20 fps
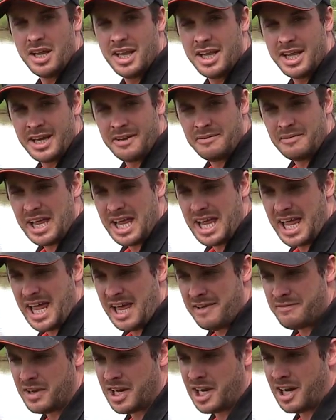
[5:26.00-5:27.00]
that
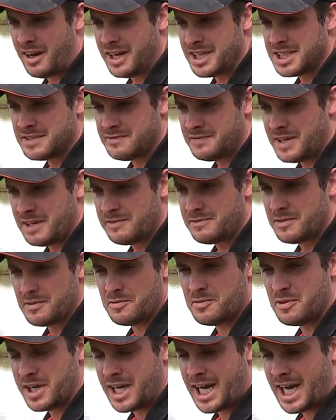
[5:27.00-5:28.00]
if a line's fed for
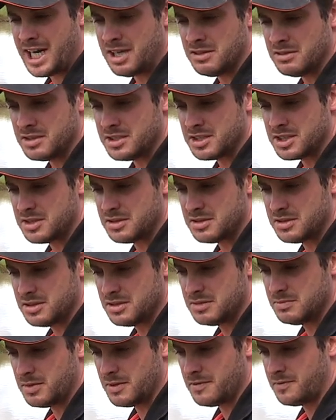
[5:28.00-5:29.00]
three hours
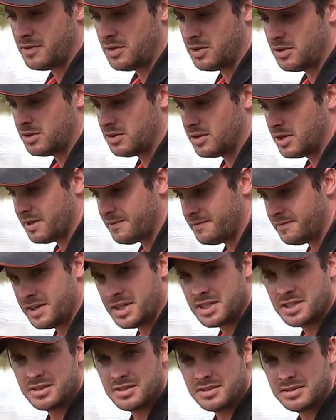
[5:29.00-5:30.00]
before a
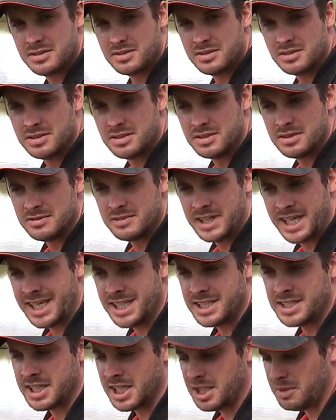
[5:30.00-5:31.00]
fish
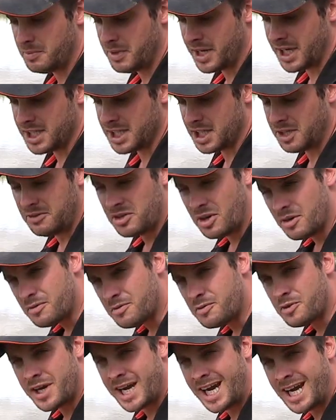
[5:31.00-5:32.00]
eats any bait, you've got
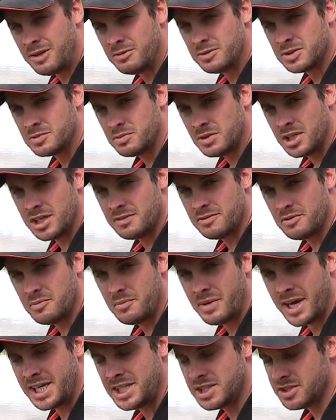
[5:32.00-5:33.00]
three hours worth of
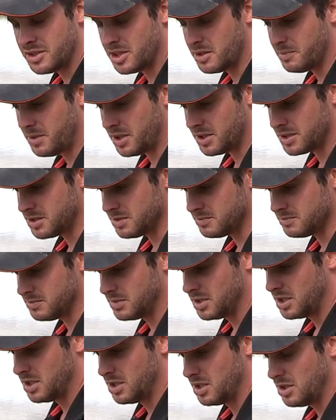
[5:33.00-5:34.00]
bait on the bottom,
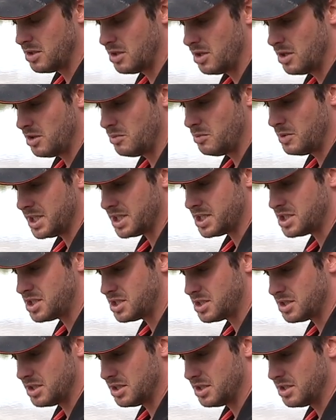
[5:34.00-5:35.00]

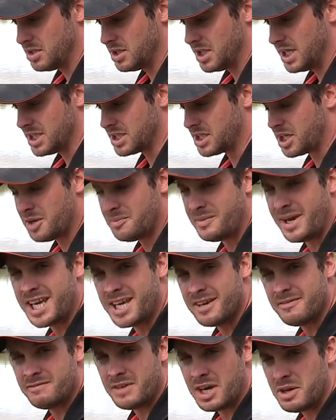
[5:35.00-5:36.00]
which is going to
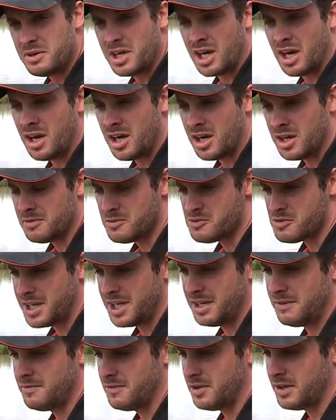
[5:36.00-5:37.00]
make it very hard for
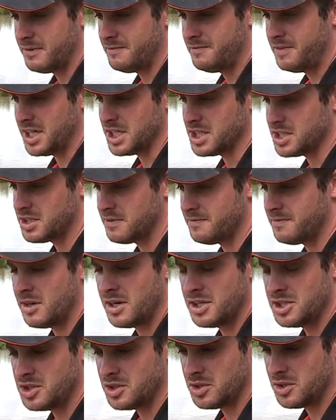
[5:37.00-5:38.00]
any fish to
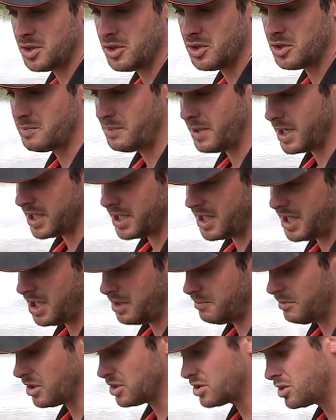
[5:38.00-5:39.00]
find your hook bait in
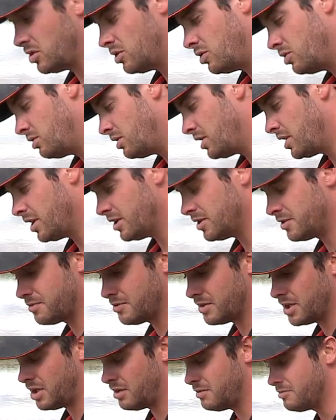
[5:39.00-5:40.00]
amongst all of those
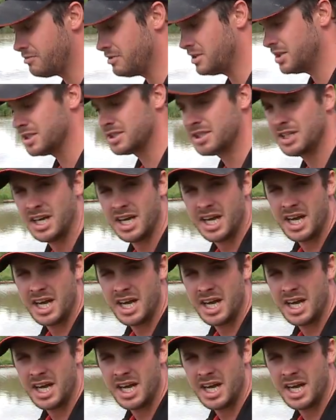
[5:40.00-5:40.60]
free offerings.